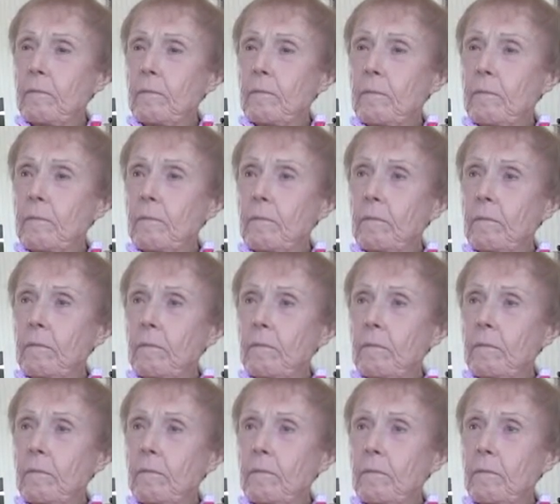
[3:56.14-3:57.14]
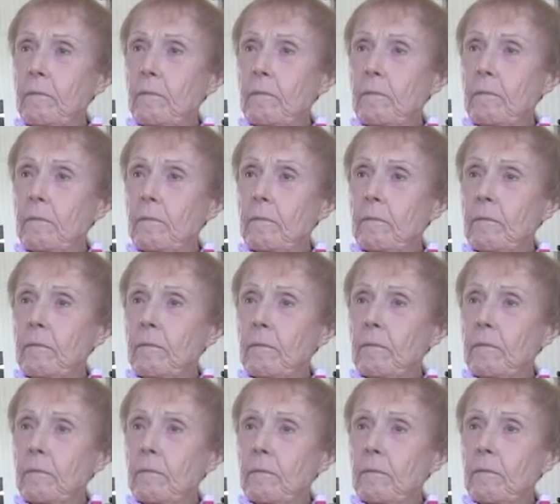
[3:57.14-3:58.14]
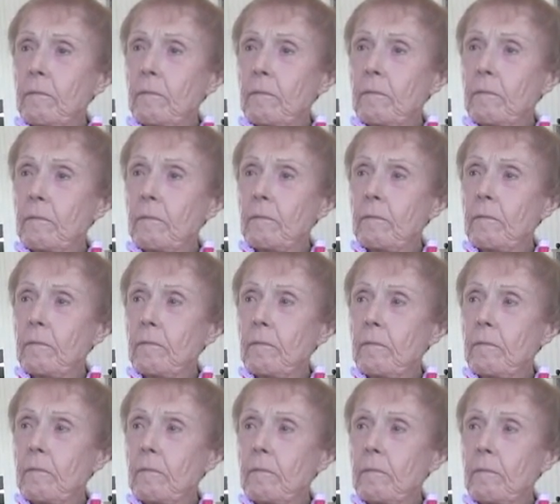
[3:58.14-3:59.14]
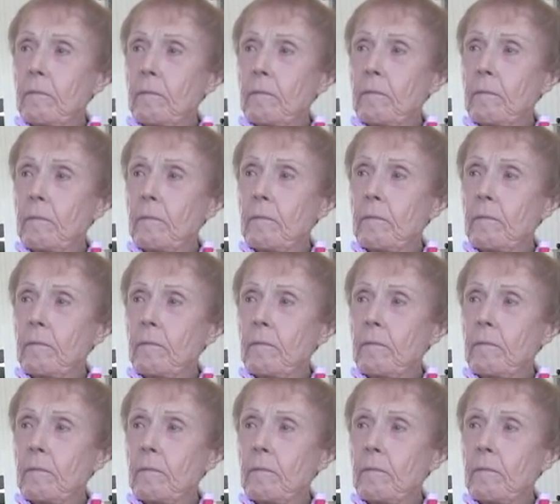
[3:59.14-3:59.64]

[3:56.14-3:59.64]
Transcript: This person isn't speaking.